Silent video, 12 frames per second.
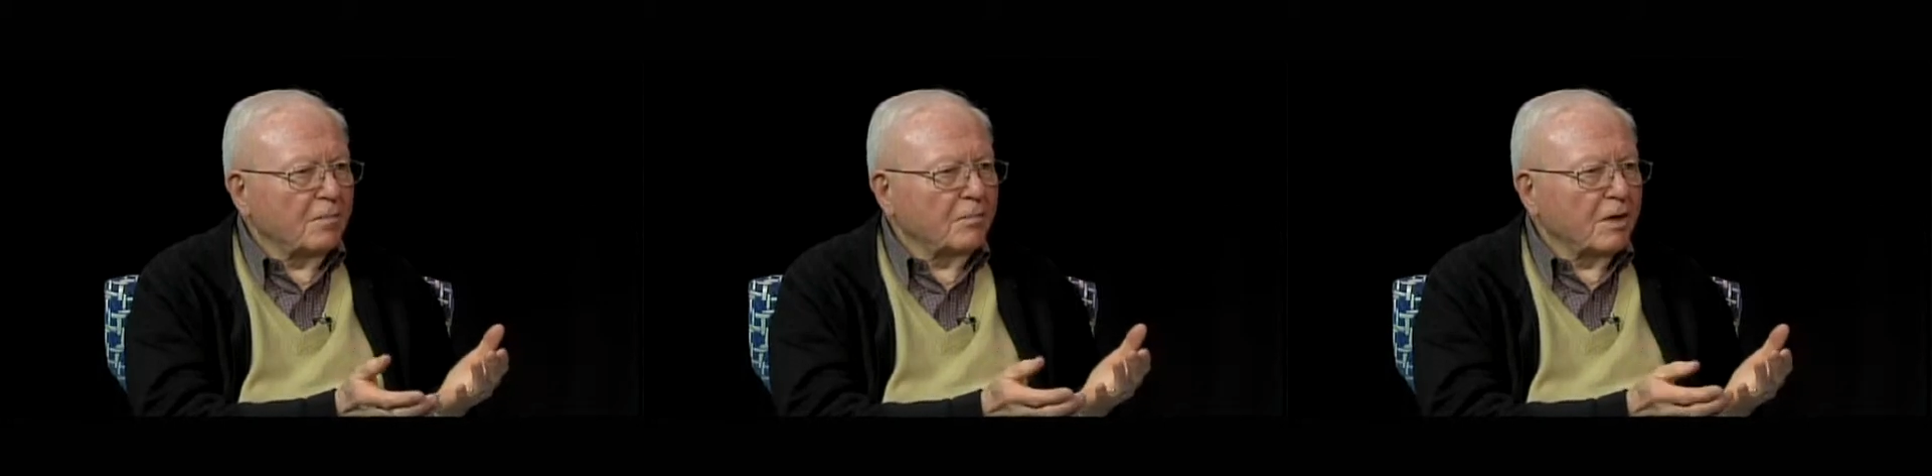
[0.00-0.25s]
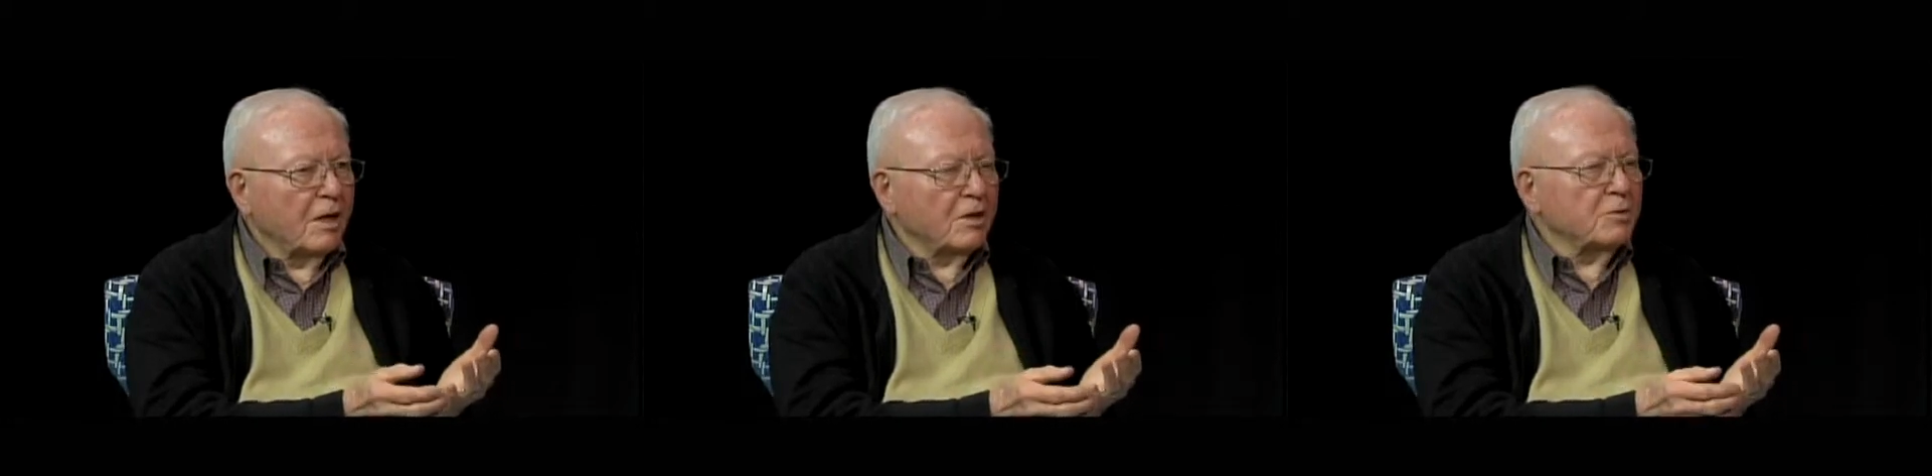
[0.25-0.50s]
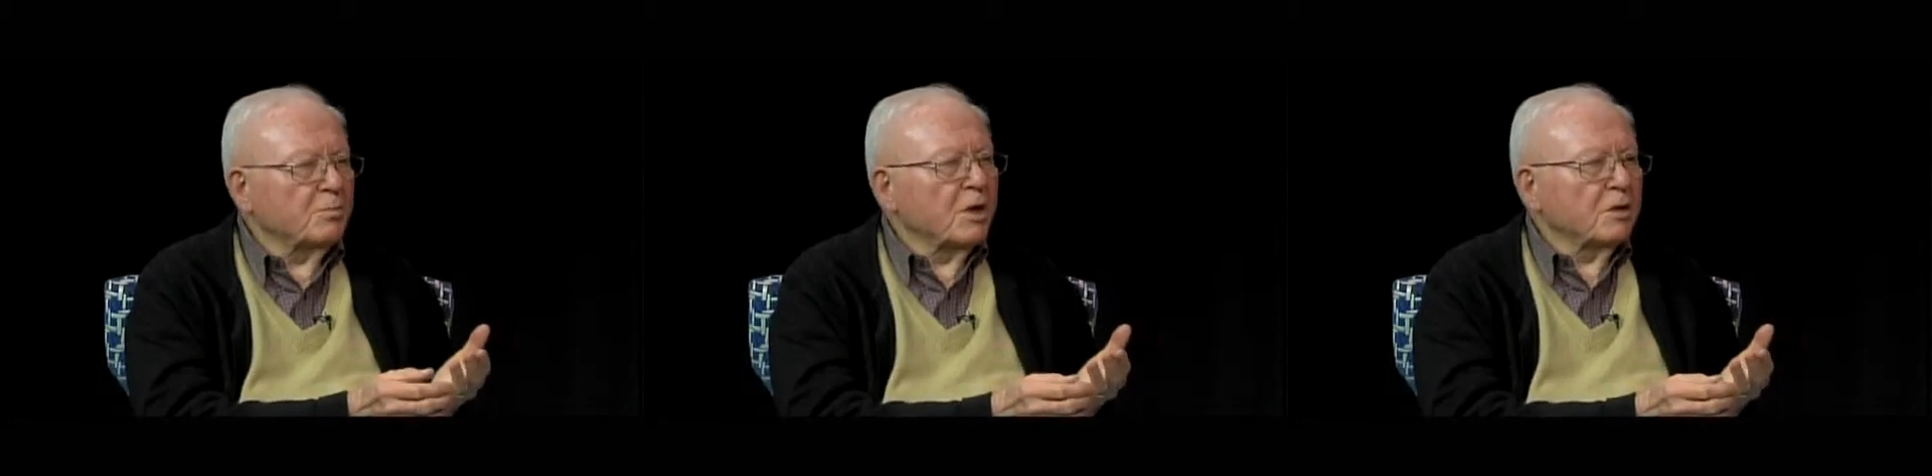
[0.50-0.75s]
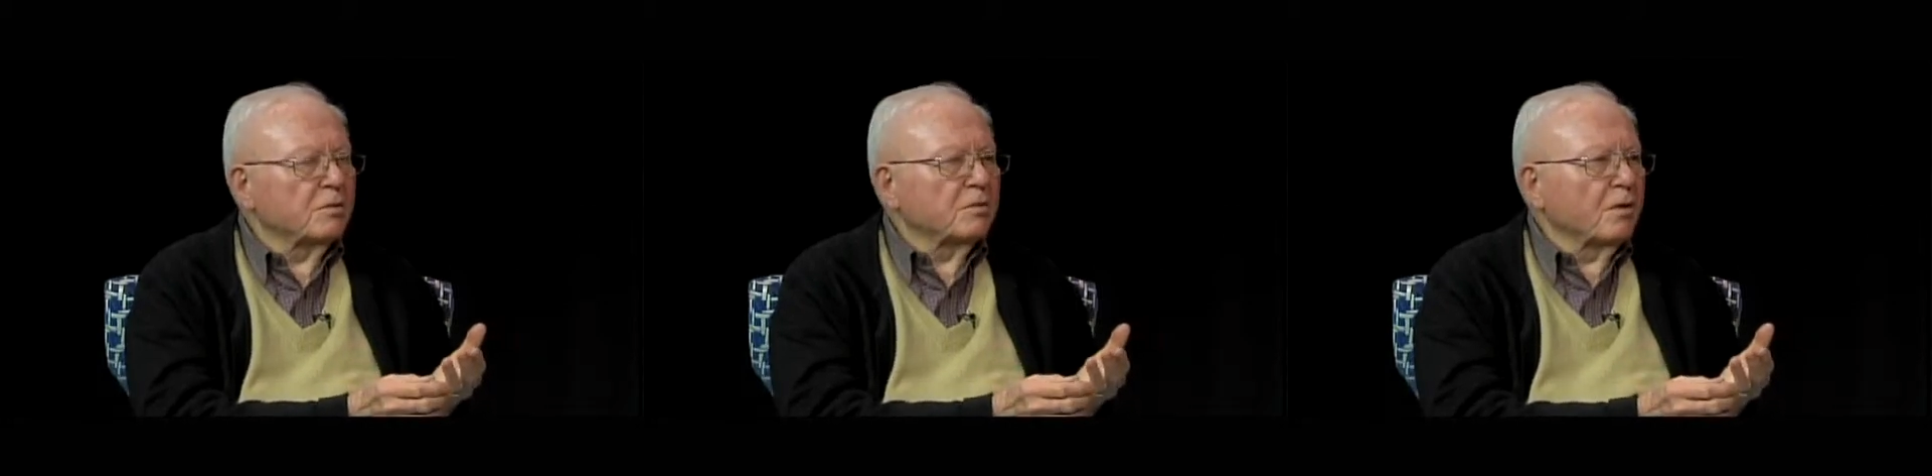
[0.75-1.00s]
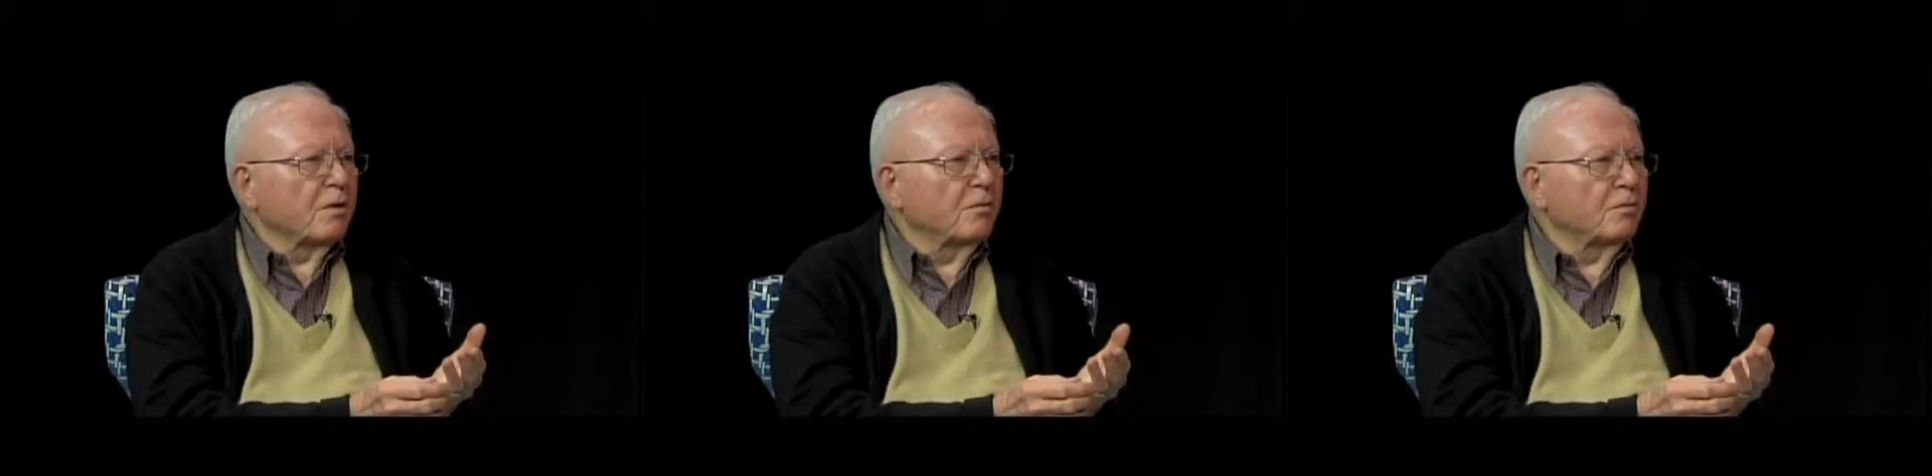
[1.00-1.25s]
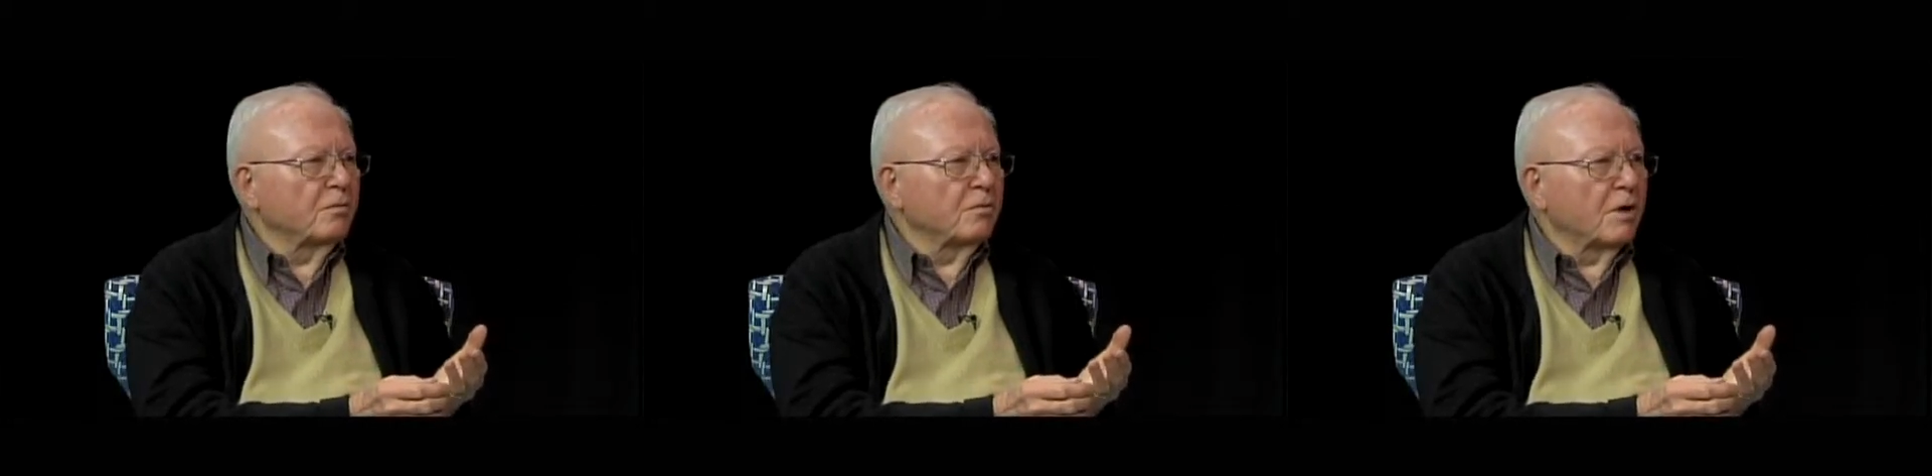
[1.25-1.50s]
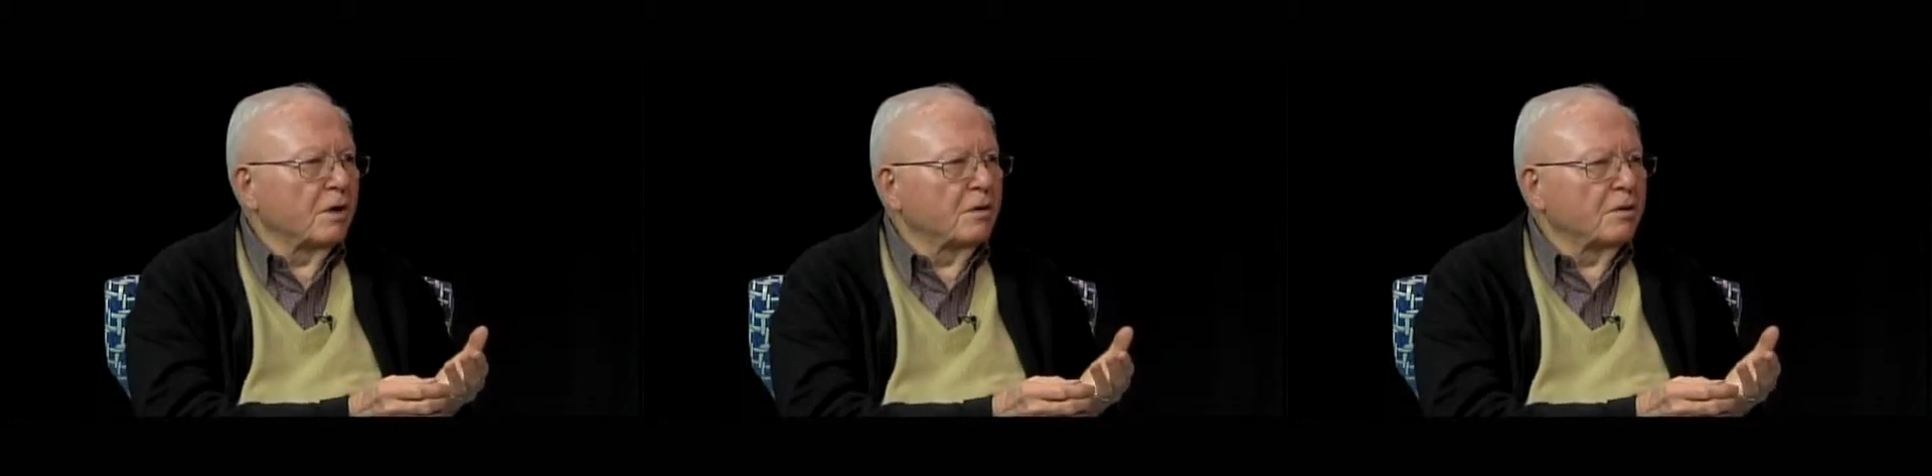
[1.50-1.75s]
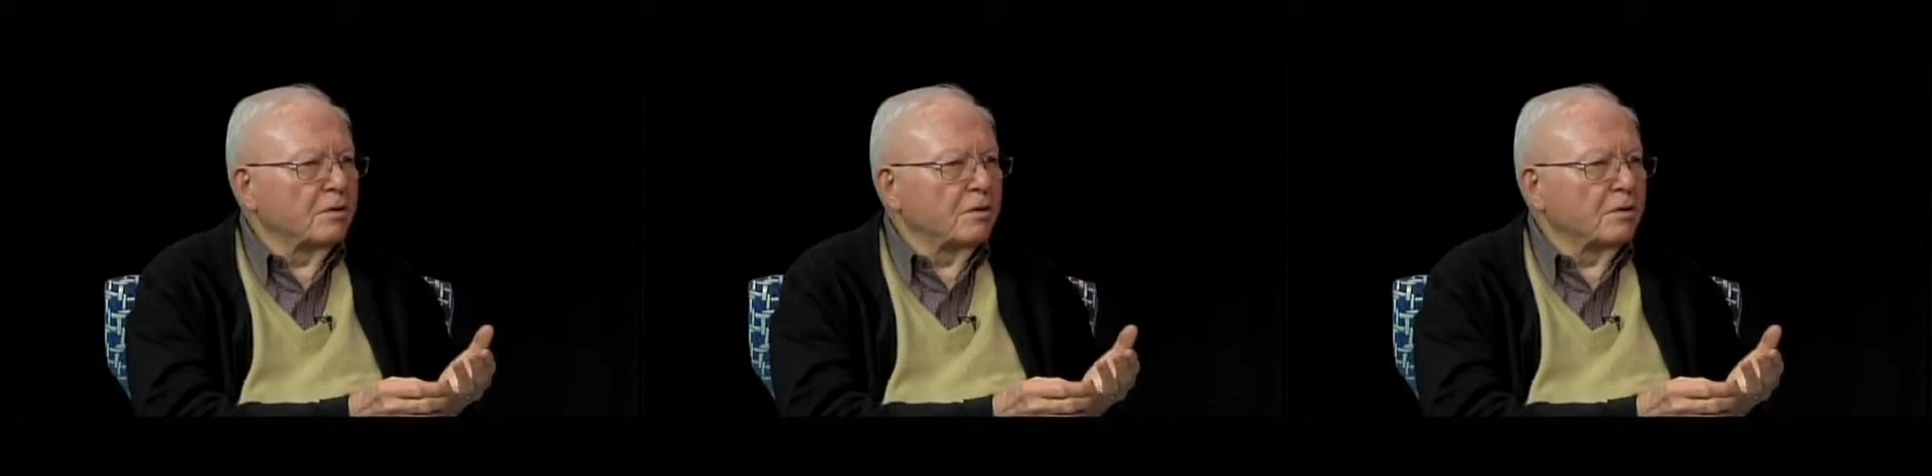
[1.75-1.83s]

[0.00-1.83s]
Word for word: aspects of uh,